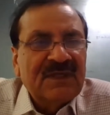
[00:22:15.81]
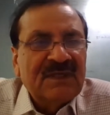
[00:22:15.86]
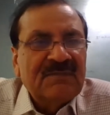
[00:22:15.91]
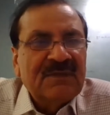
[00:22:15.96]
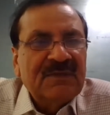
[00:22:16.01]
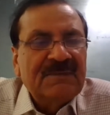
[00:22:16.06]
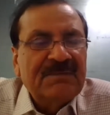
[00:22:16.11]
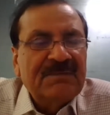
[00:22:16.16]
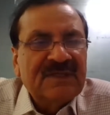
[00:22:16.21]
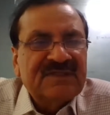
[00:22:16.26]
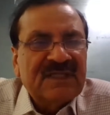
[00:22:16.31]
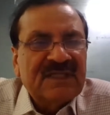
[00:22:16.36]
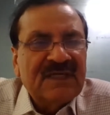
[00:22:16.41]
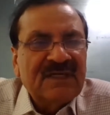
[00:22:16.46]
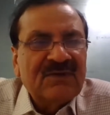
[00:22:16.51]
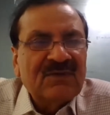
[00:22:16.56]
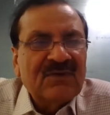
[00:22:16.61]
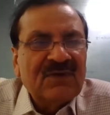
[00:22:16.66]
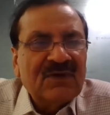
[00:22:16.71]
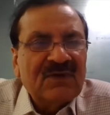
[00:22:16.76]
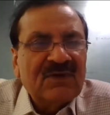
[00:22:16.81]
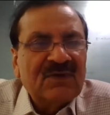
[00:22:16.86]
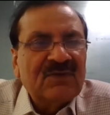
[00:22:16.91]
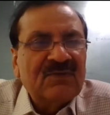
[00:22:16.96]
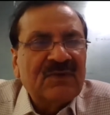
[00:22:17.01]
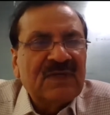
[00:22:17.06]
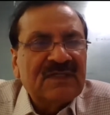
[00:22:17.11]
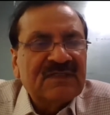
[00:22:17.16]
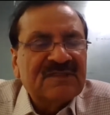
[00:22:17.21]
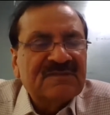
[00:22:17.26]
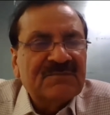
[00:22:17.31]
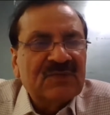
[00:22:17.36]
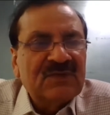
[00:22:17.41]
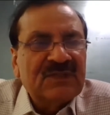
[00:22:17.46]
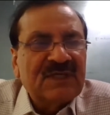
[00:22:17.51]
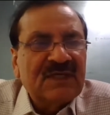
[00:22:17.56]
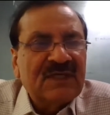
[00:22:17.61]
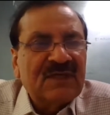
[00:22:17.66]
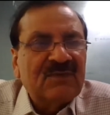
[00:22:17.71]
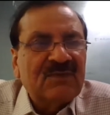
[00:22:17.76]
People still do not know what is
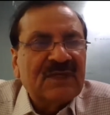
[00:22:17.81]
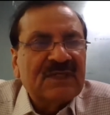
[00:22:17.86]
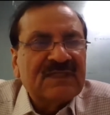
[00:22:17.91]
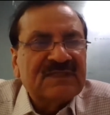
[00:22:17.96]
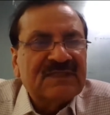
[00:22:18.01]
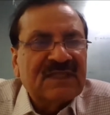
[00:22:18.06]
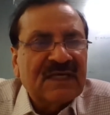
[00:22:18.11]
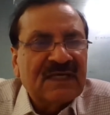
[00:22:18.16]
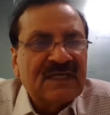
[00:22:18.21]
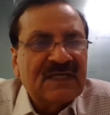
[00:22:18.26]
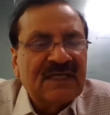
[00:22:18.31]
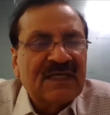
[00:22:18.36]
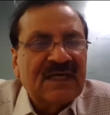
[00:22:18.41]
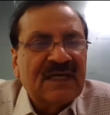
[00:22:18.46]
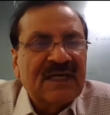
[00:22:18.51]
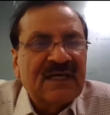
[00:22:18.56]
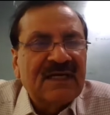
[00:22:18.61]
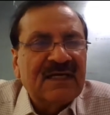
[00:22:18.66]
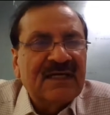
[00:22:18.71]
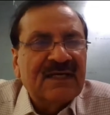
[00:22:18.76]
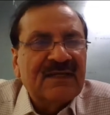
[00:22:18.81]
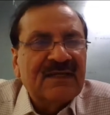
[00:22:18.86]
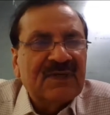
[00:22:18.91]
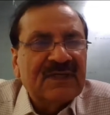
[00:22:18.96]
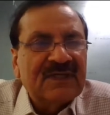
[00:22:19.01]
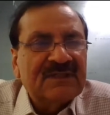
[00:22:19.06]
mudra, what is credit guarantee,